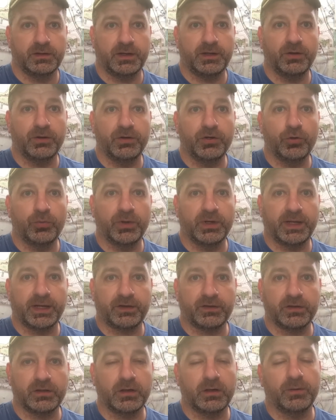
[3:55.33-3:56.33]
I know no one
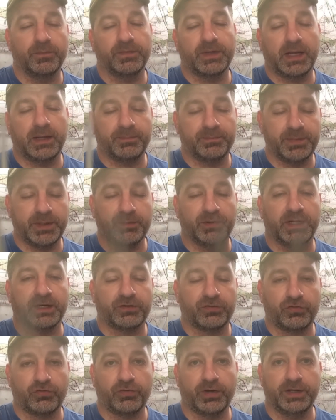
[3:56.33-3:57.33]
like, no, not people
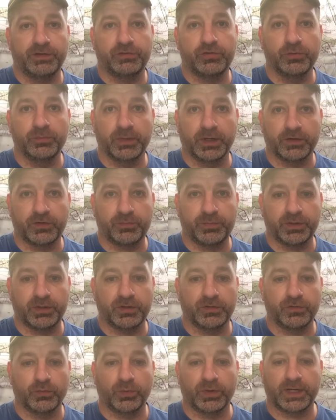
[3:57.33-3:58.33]
like Schrade too much
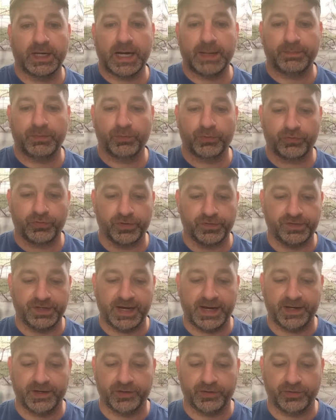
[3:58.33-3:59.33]
because of what happened with Chris
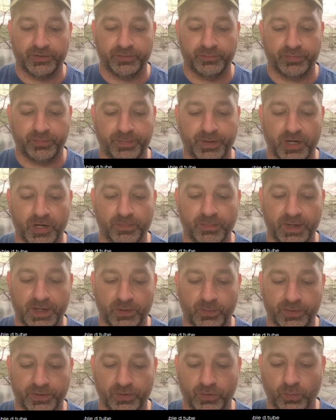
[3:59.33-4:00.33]
Tanner and Preparing
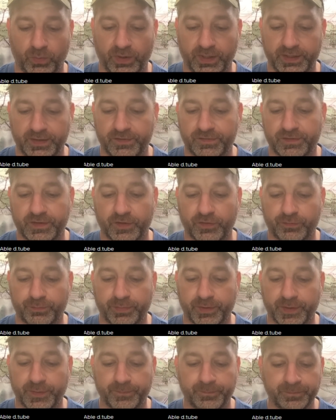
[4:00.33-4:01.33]
Mind one oh one and stuff,
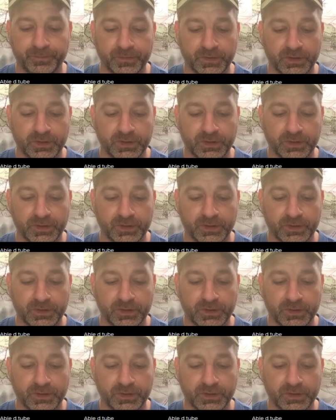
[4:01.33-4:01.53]
but